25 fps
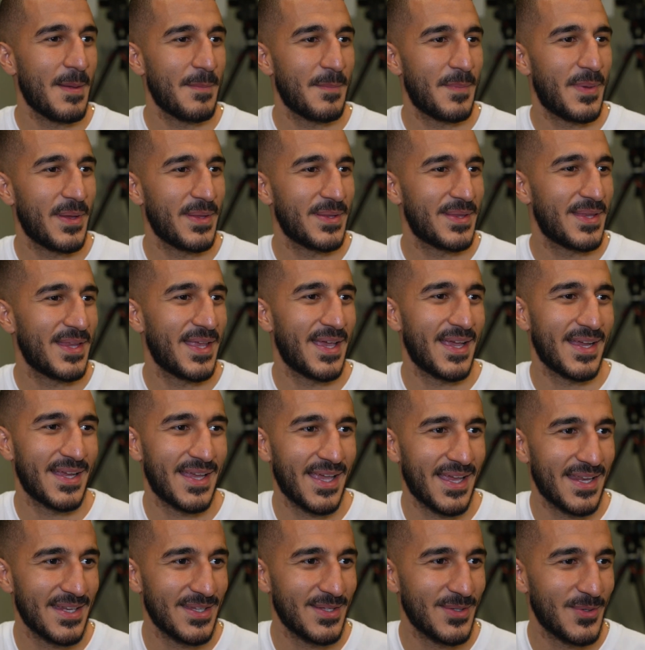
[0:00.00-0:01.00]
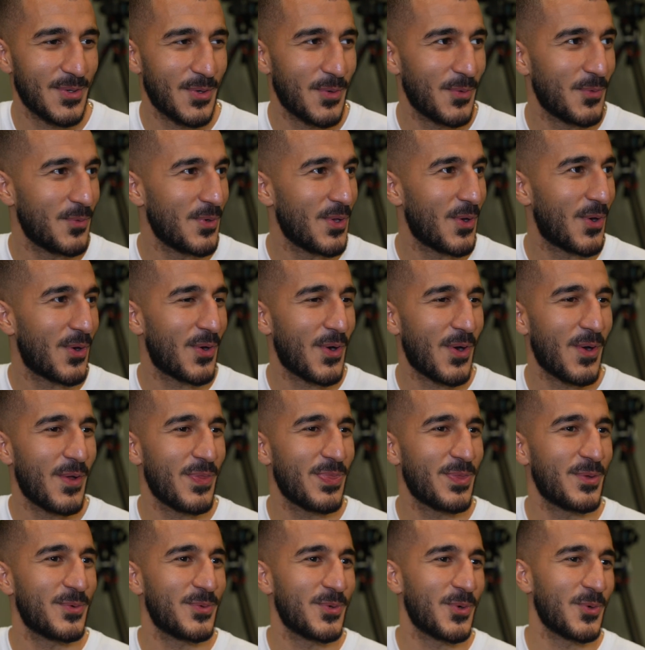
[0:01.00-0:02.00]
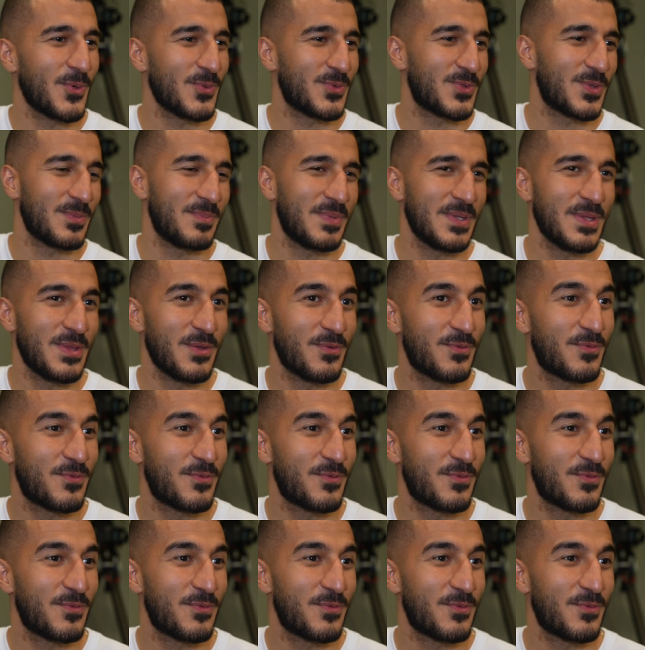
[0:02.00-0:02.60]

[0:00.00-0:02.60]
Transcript: But again, you know, we are on the road to be the